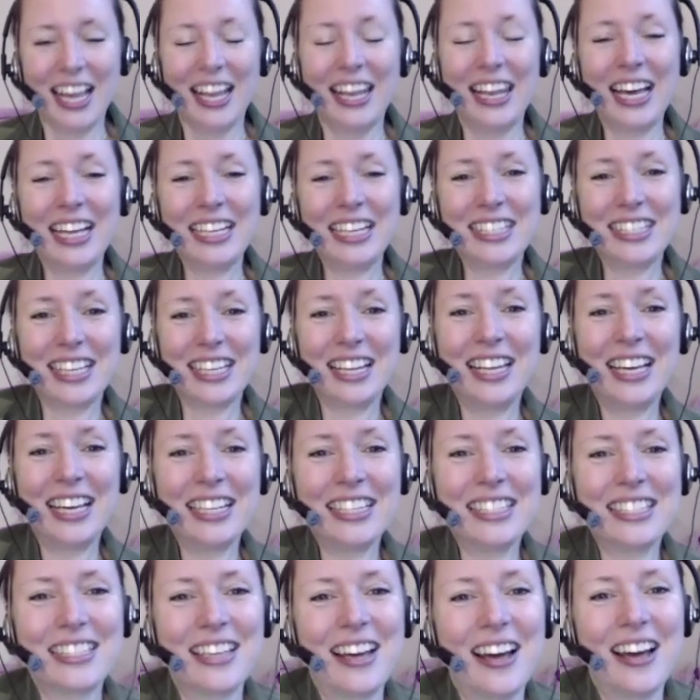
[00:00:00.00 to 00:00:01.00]
Let's
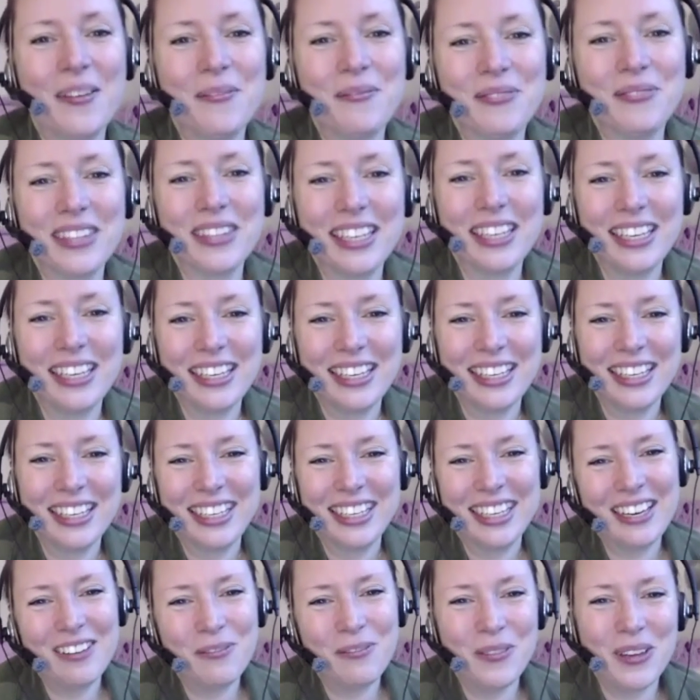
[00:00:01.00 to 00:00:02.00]

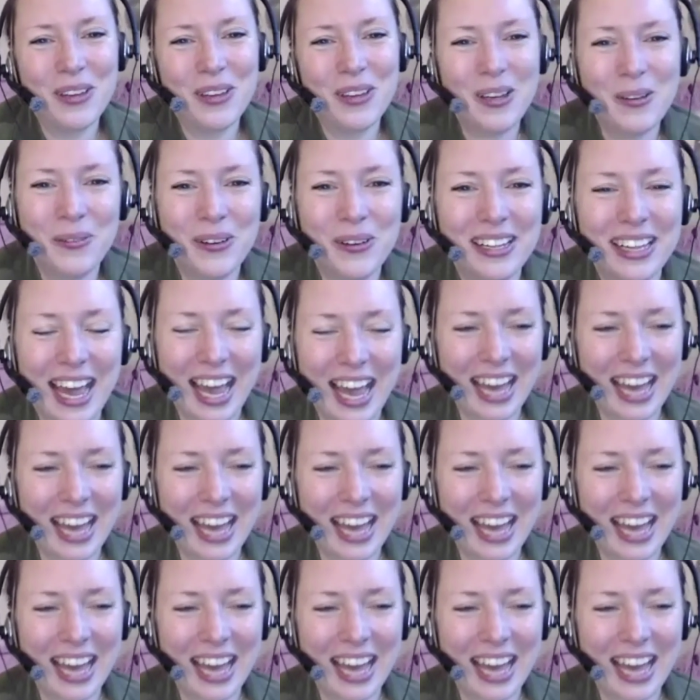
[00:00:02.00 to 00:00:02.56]
give people the